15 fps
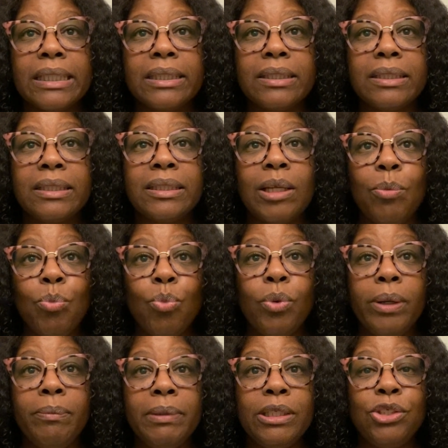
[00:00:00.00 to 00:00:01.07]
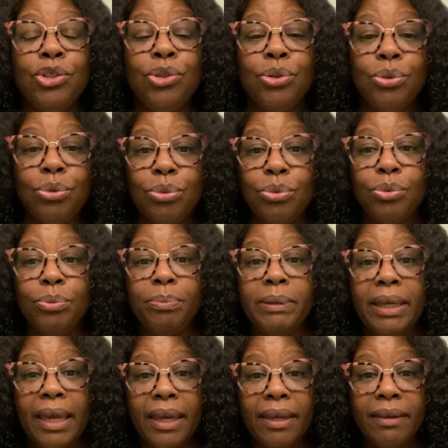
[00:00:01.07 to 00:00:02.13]
some women do
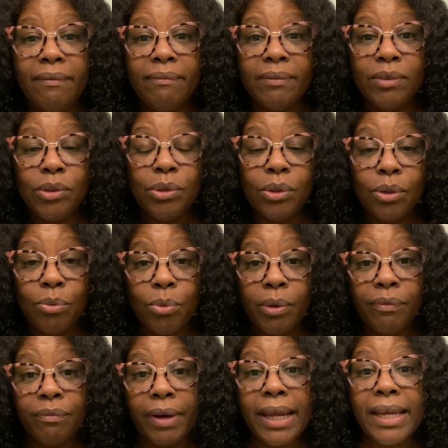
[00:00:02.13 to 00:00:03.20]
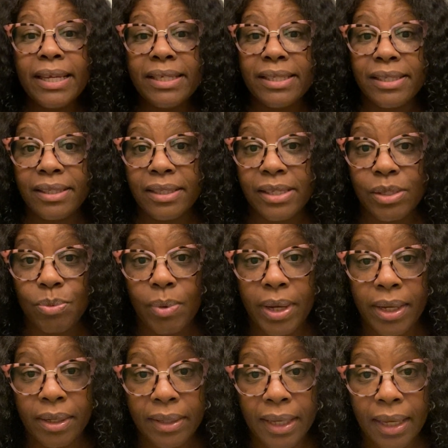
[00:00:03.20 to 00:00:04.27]
behave, were raised this
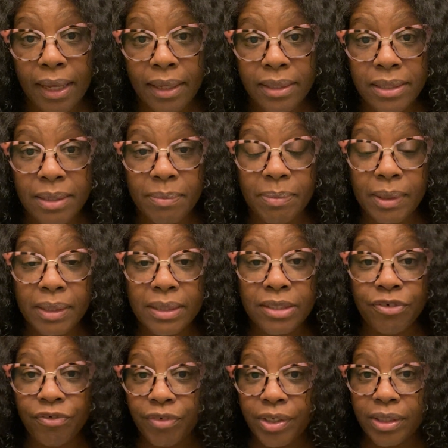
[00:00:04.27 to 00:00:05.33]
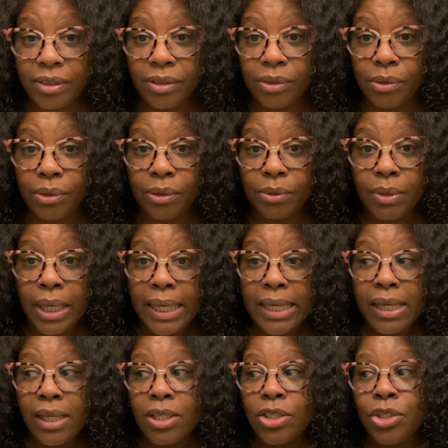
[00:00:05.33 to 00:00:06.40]
way, okay, to be different,
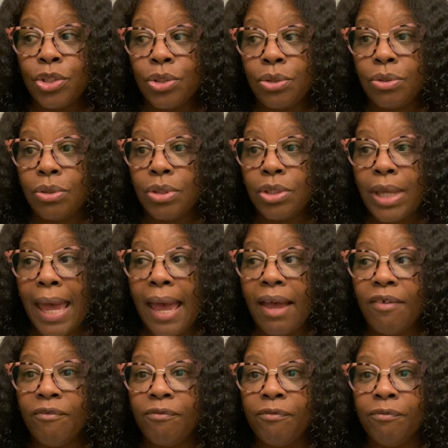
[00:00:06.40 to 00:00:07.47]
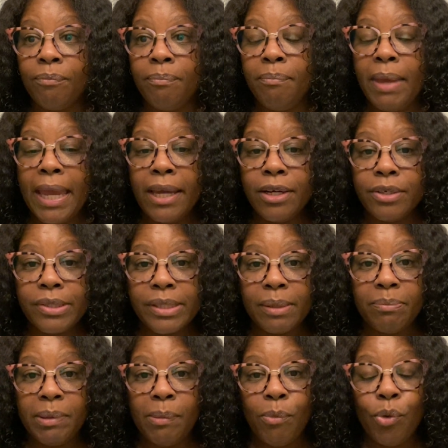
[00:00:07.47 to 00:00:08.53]
to have manners
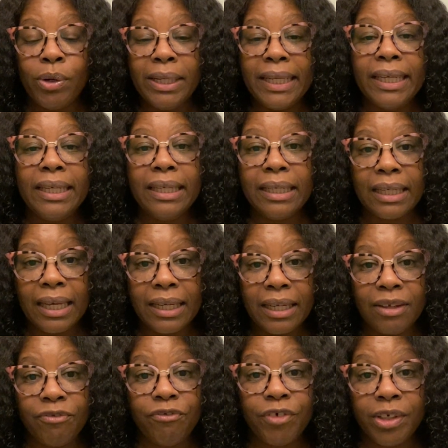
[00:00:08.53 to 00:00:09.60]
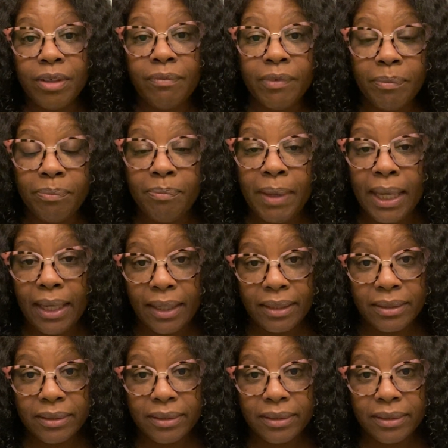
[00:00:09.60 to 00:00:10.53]
and be more ladylike in front of a man,